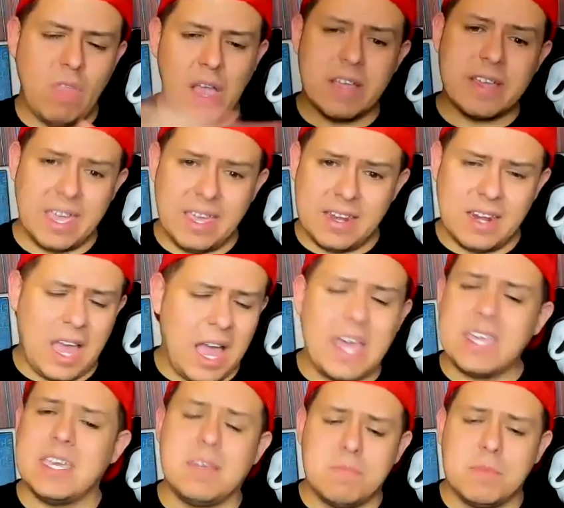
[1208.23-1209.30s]
Again,
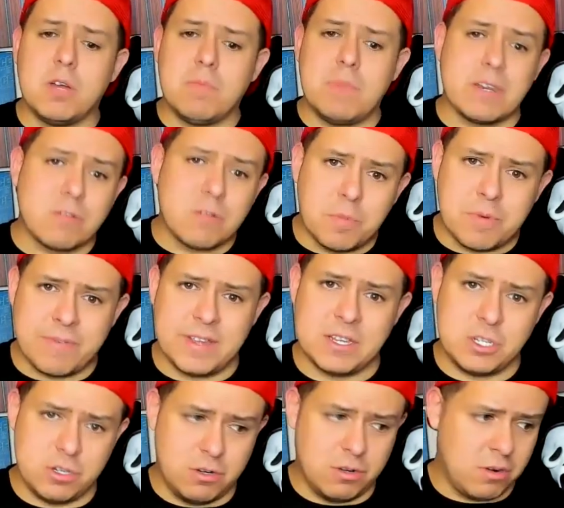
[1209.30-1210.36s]
I am no medical
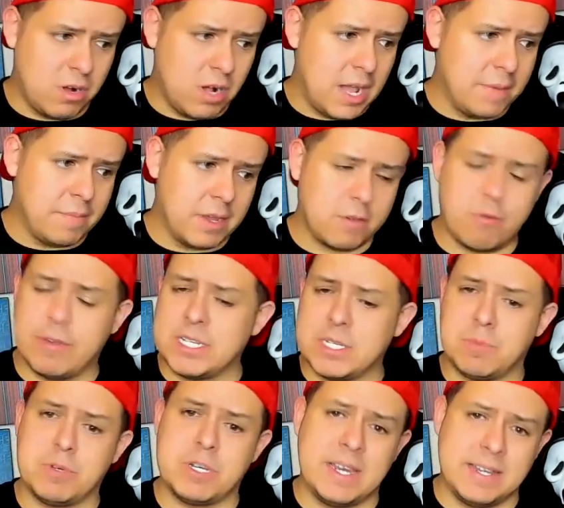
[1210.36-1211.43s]
professional. I'm not going
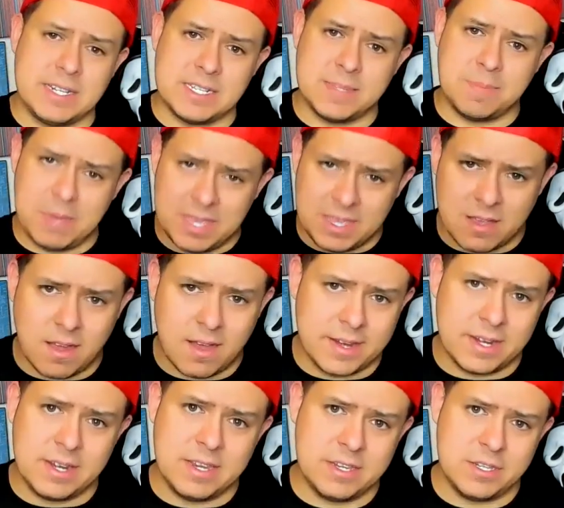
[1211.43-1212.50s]
to pretend to speak on
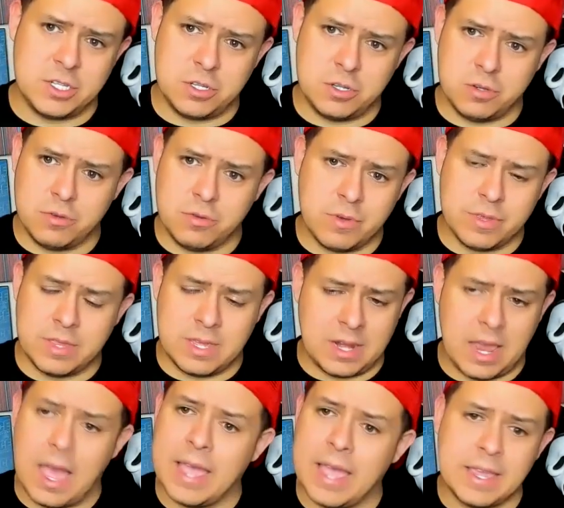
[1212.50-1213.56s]
an issue that
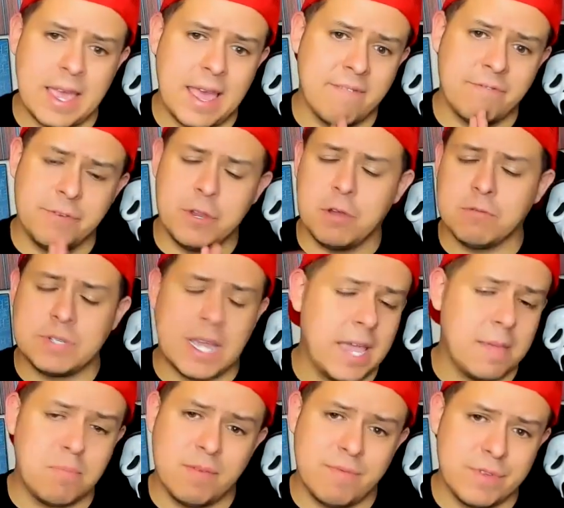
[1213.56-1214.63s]
I have no
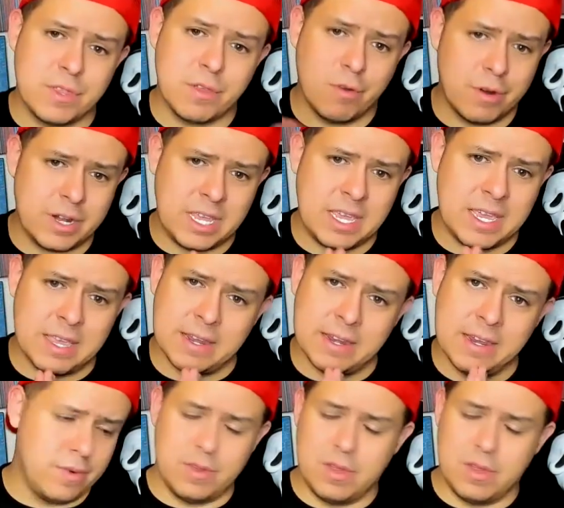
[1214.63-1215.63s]
type of authority in.